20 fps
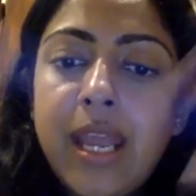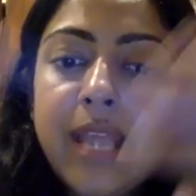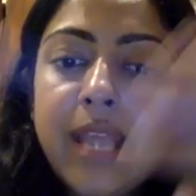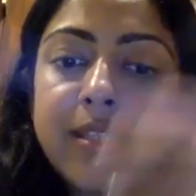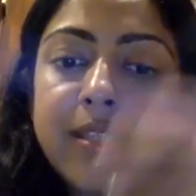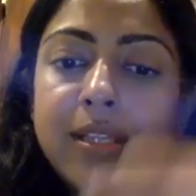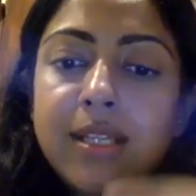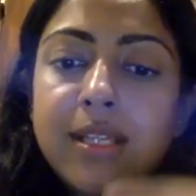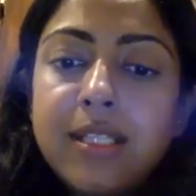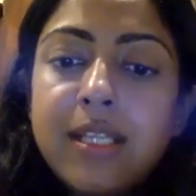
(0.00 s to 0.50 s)

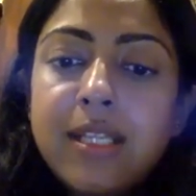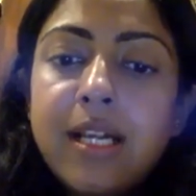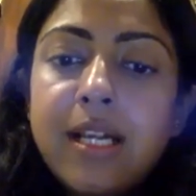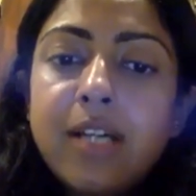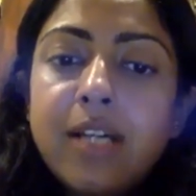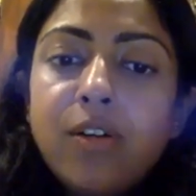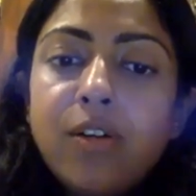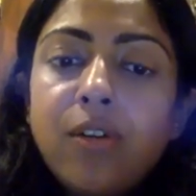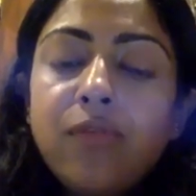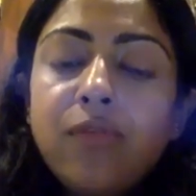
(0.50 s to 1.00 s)
As a
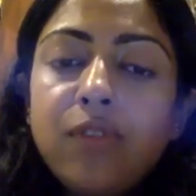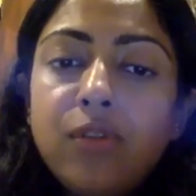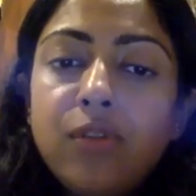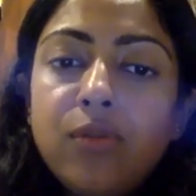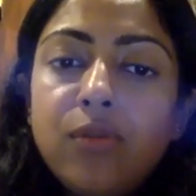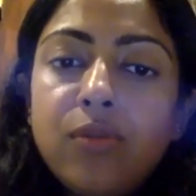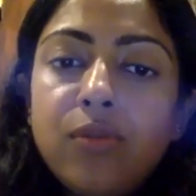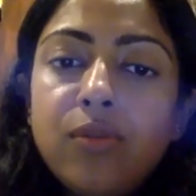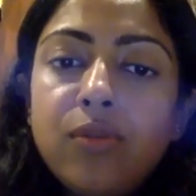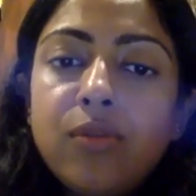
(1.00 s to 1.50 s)
result of
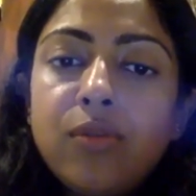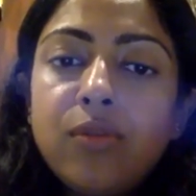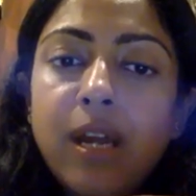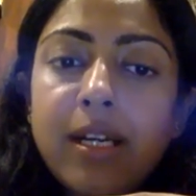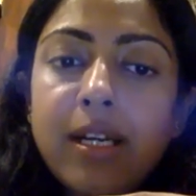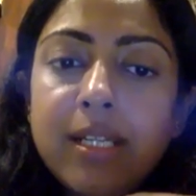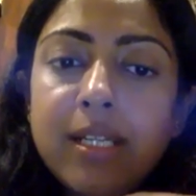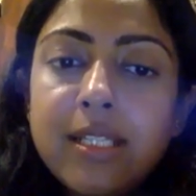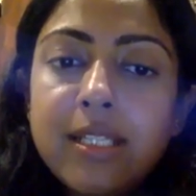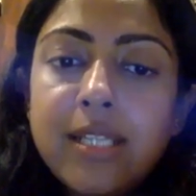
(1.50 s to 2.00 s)
you
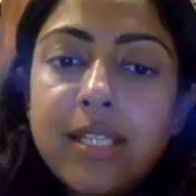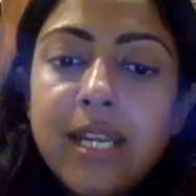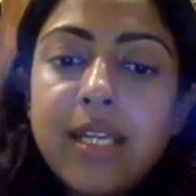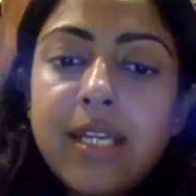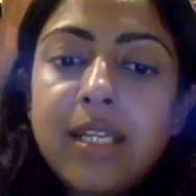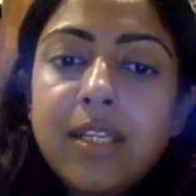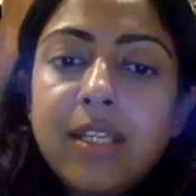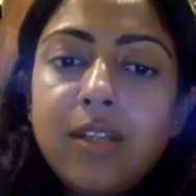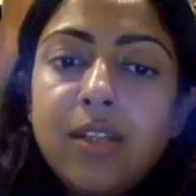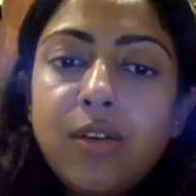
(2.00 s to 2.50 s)

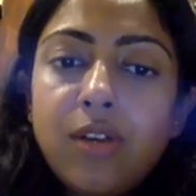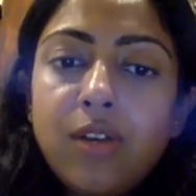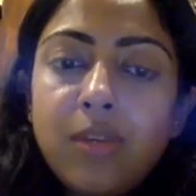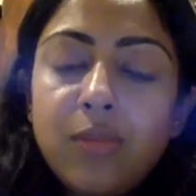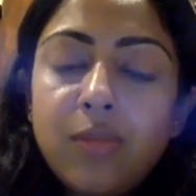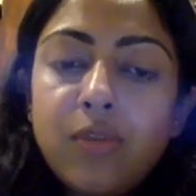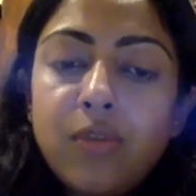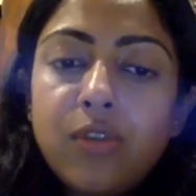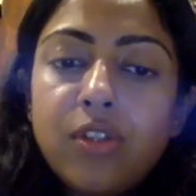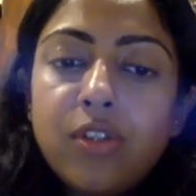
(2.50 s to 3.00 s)
understanding your
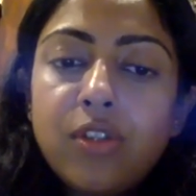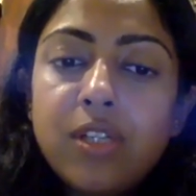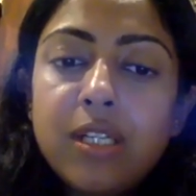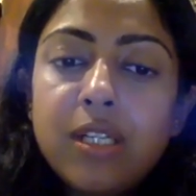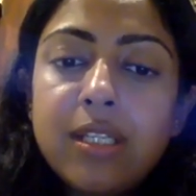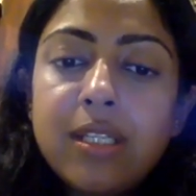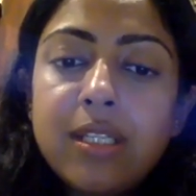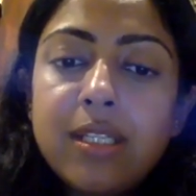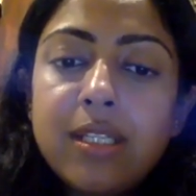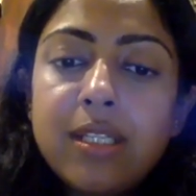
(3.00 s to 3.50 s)

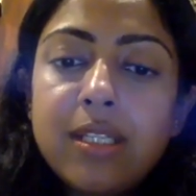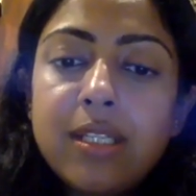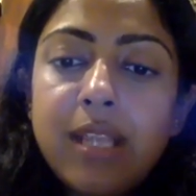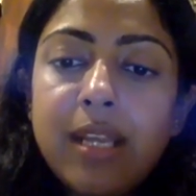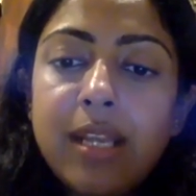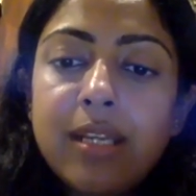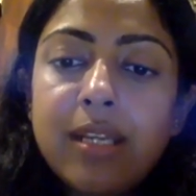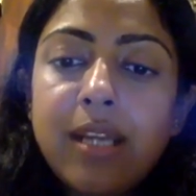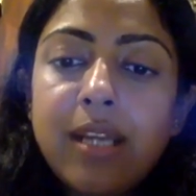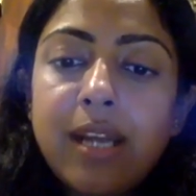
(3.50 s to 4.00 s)
emotions
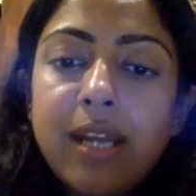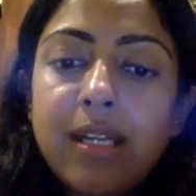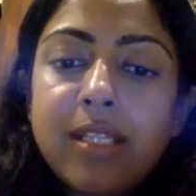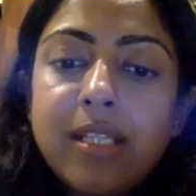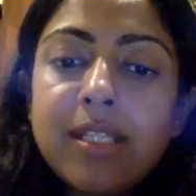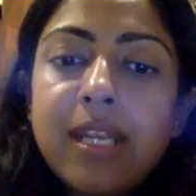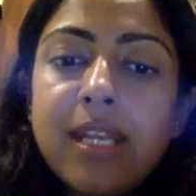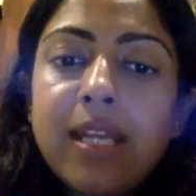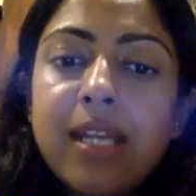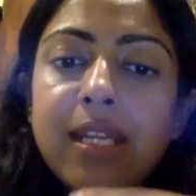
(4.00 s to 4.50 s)
and
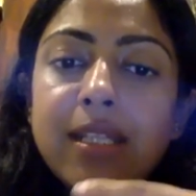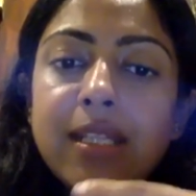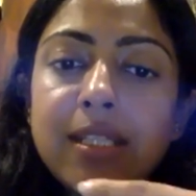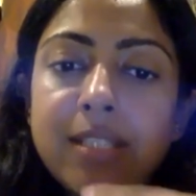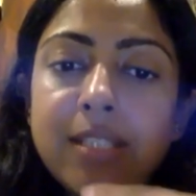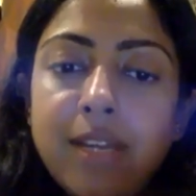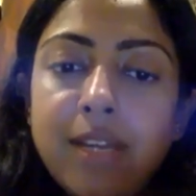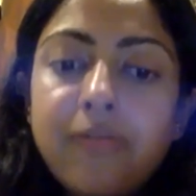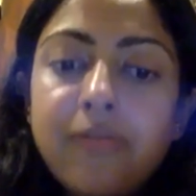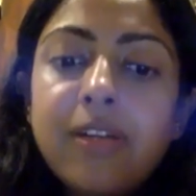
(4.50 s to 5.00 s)
understanding the
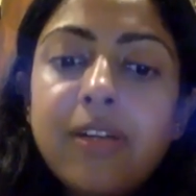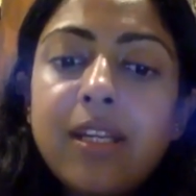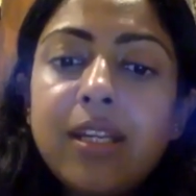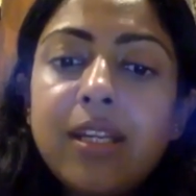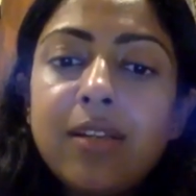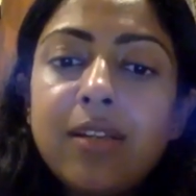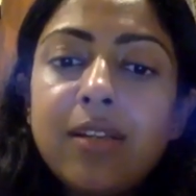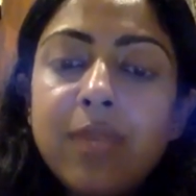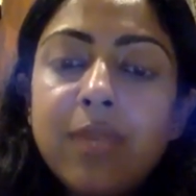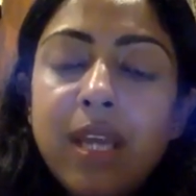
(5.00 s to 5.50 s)
suffering
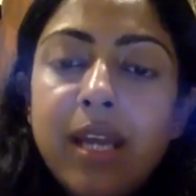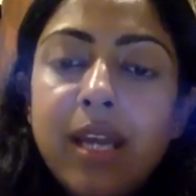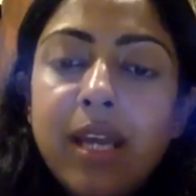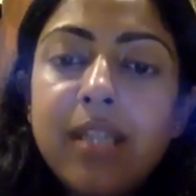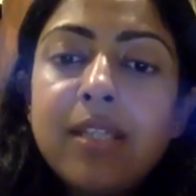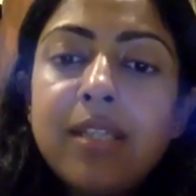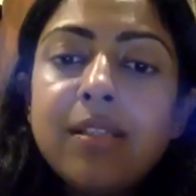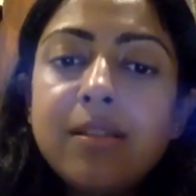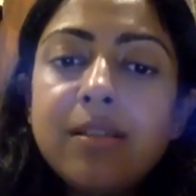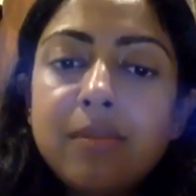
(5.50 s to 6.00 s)

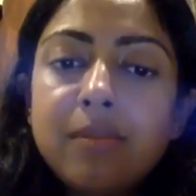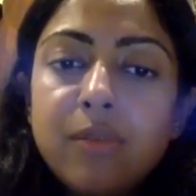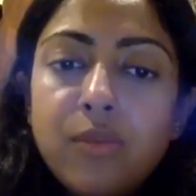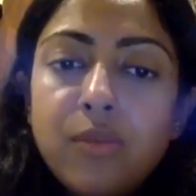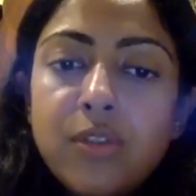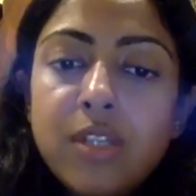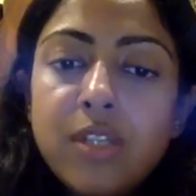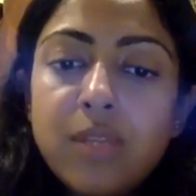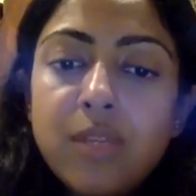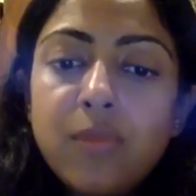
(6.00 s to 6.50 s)
behind
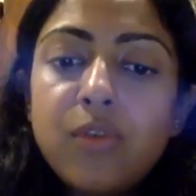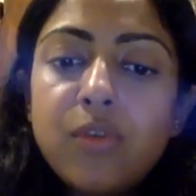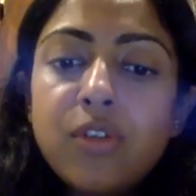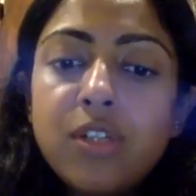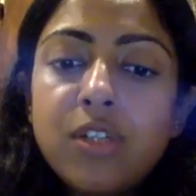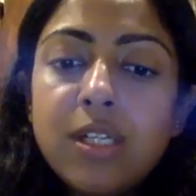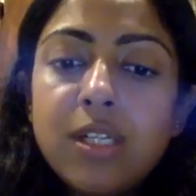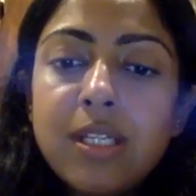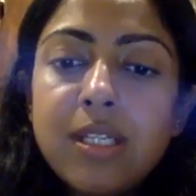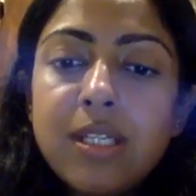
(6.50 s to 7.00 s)
those
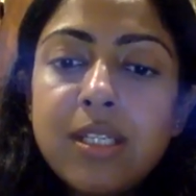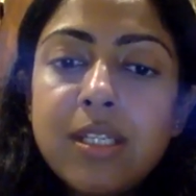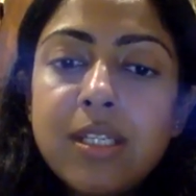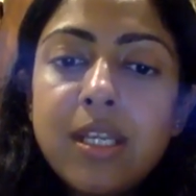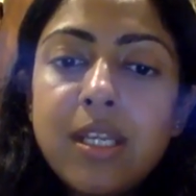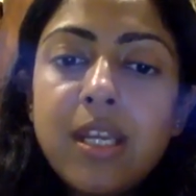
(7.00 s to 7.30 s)
emotions,